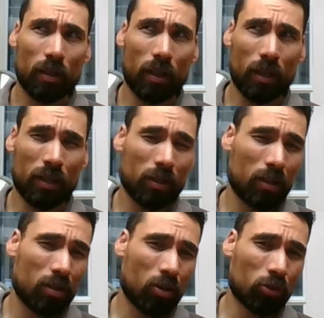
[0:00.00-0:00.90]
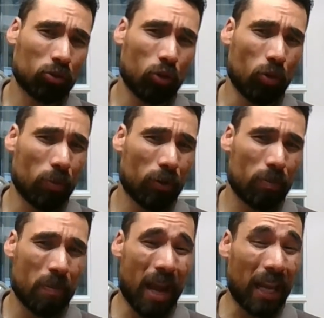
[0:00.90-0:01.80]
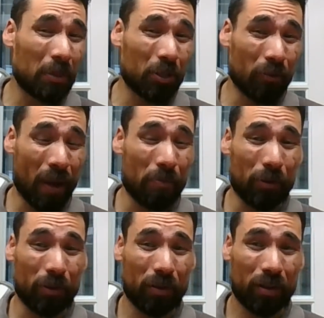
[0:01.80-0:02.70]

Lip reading: in October, maybe November.